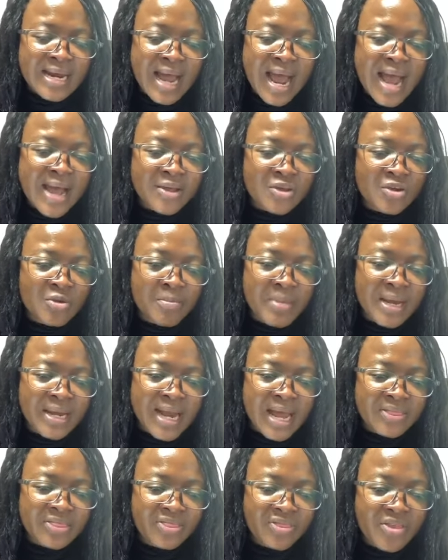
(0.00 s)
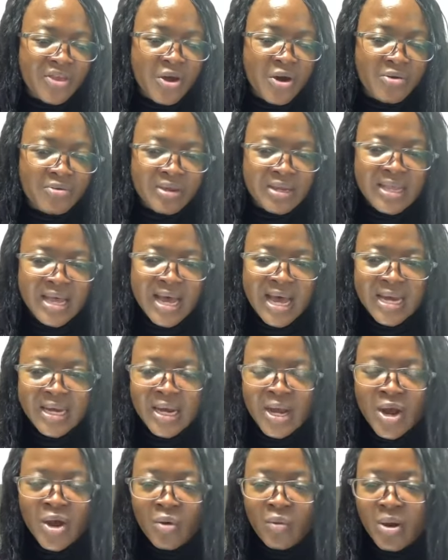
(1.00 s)
argument, that theory that
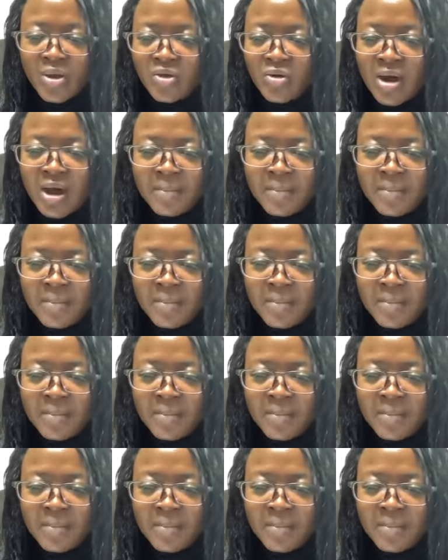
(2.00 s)
when you're